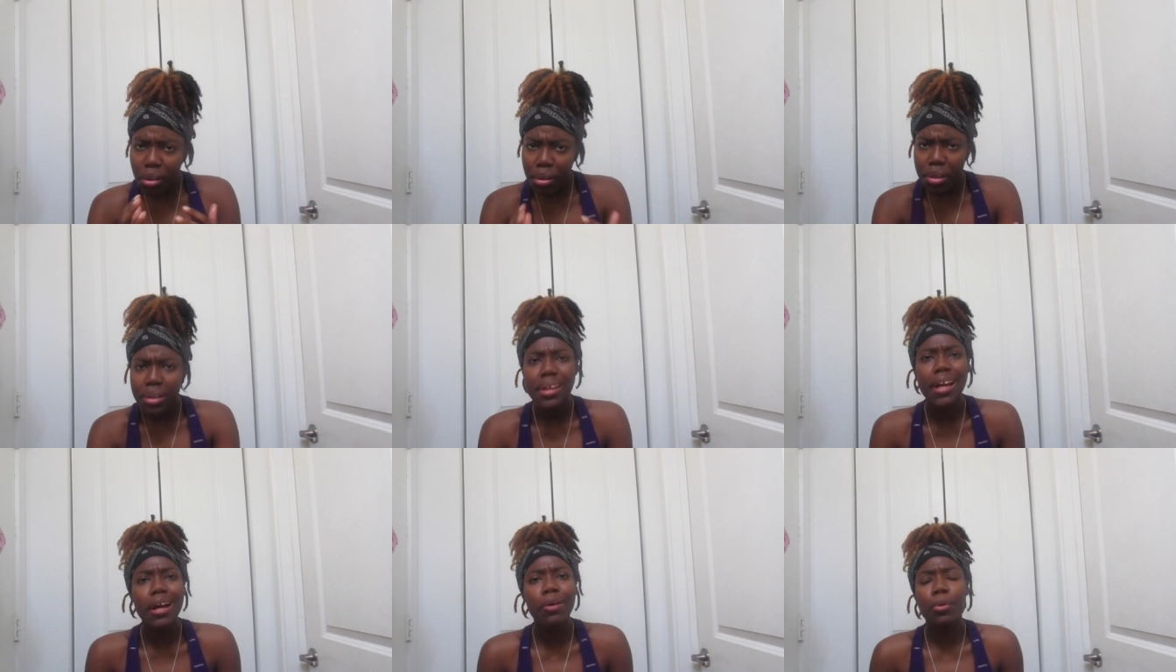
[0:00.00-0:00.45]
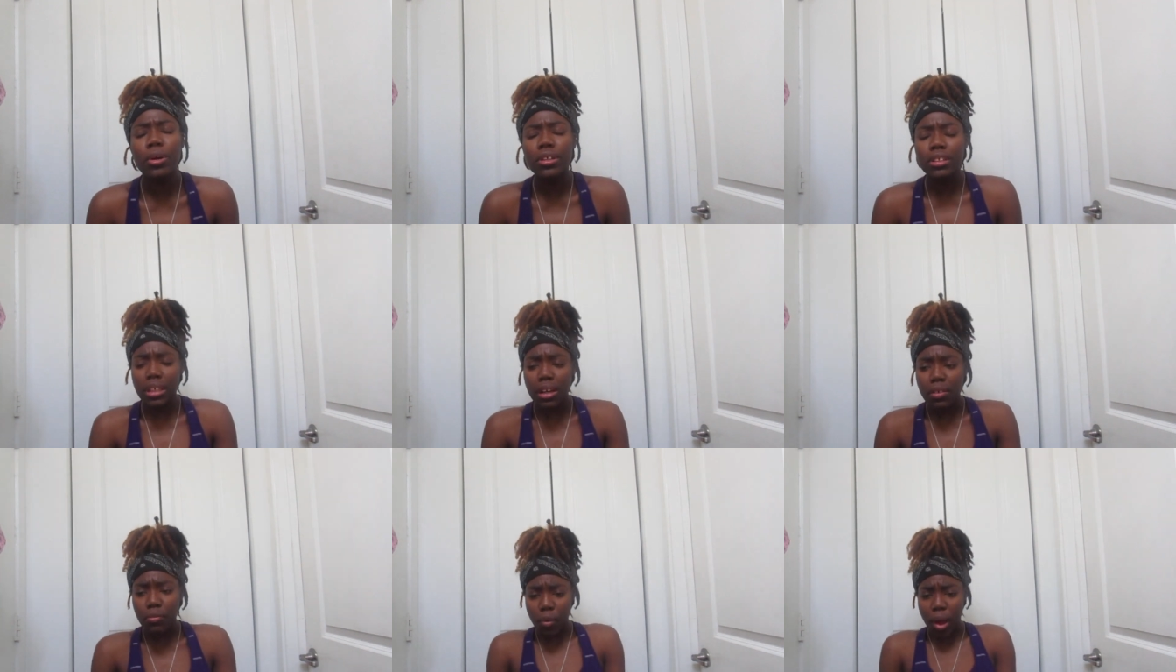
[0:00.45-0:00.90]
yeah, I worked
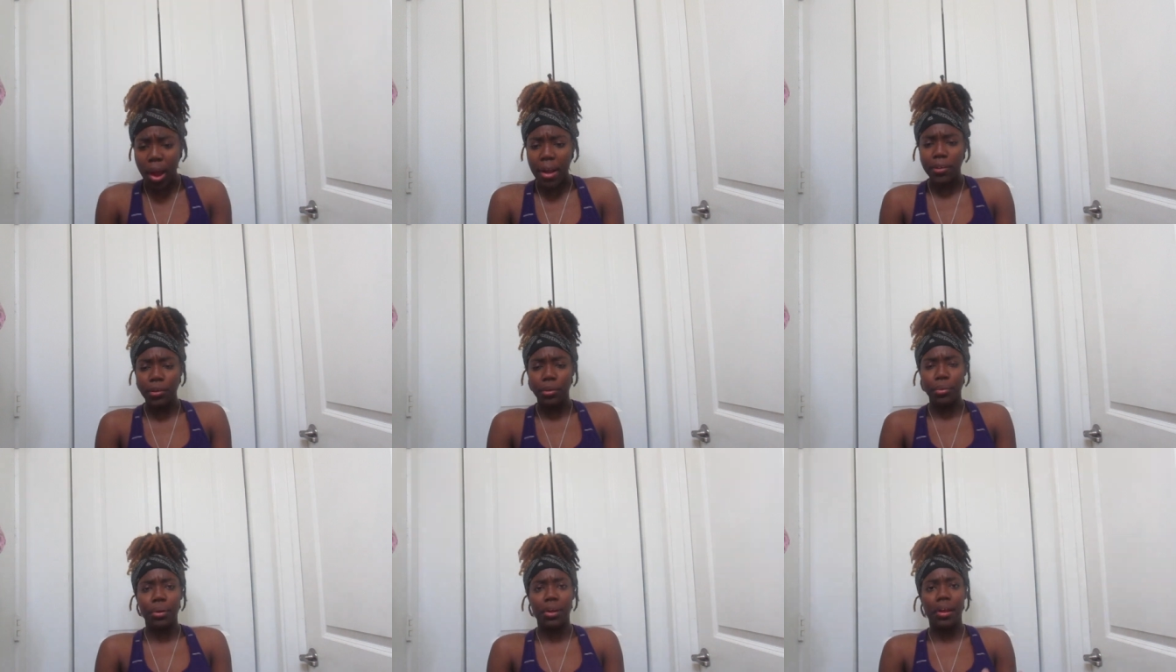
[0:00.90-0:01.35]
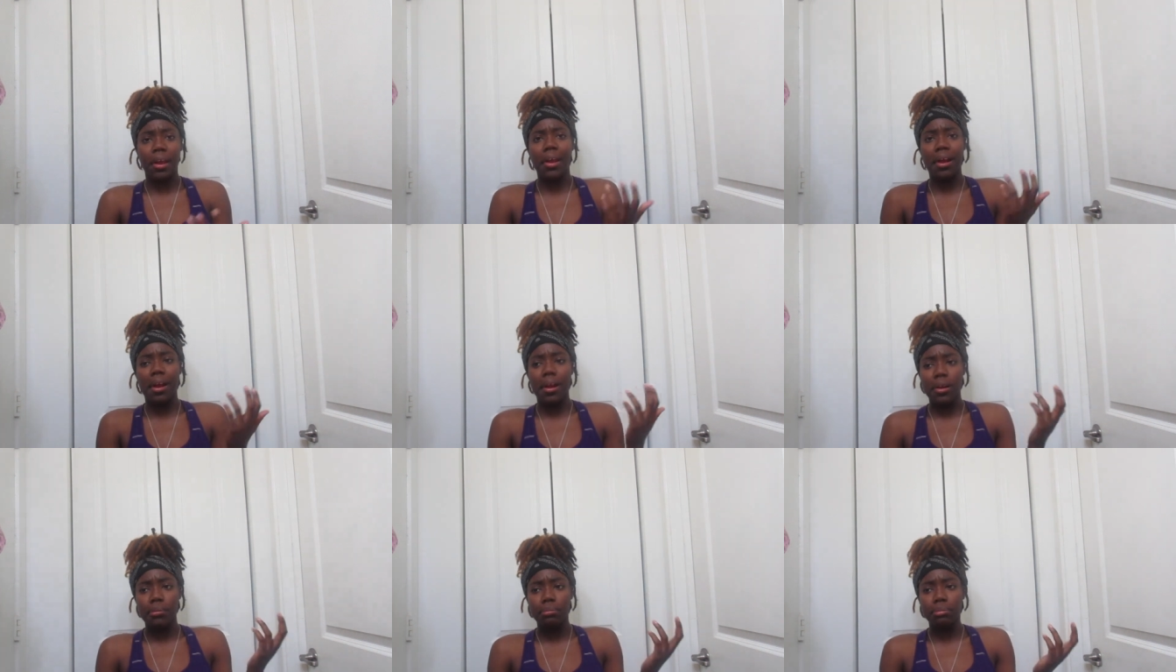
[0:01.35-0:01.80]
in the factory
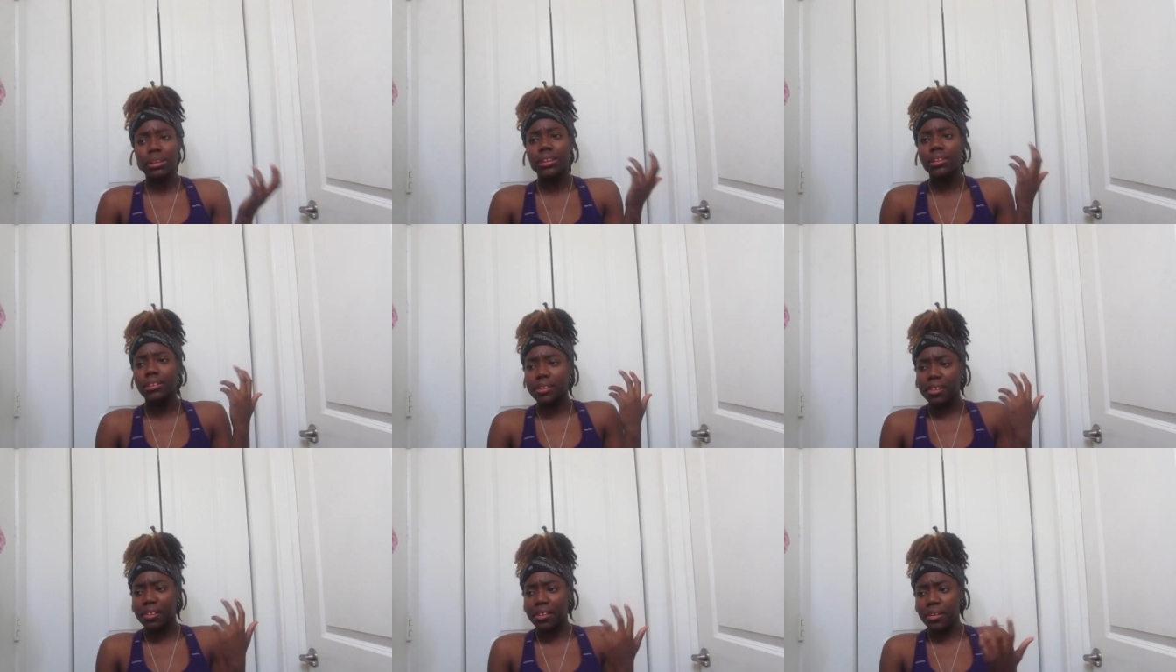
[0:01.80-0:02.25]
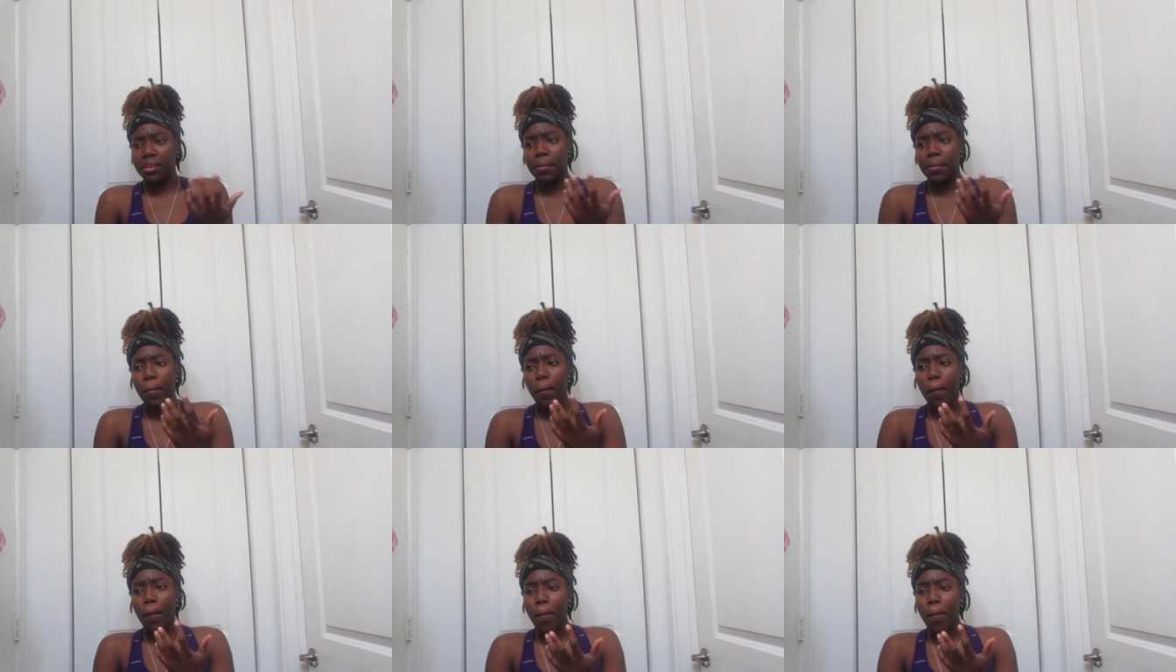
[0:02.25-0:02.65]
and basically,